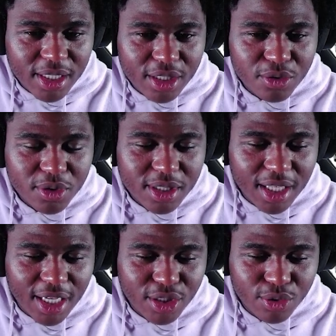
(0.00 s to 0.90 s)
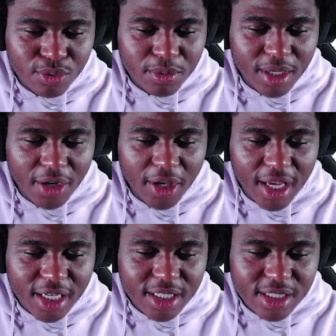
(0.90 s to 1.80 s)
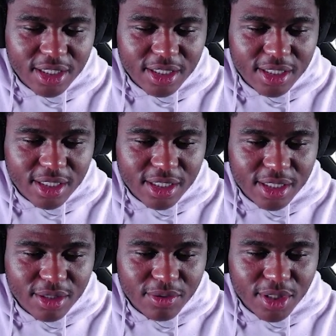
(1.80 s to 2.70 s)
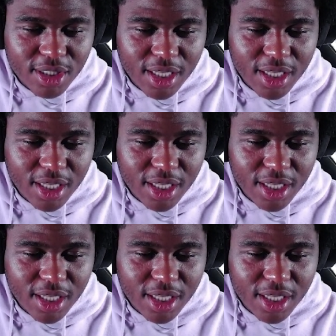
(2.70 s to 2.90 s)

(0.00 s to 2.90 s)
Usually it's like 2, but okay, I guess it's just a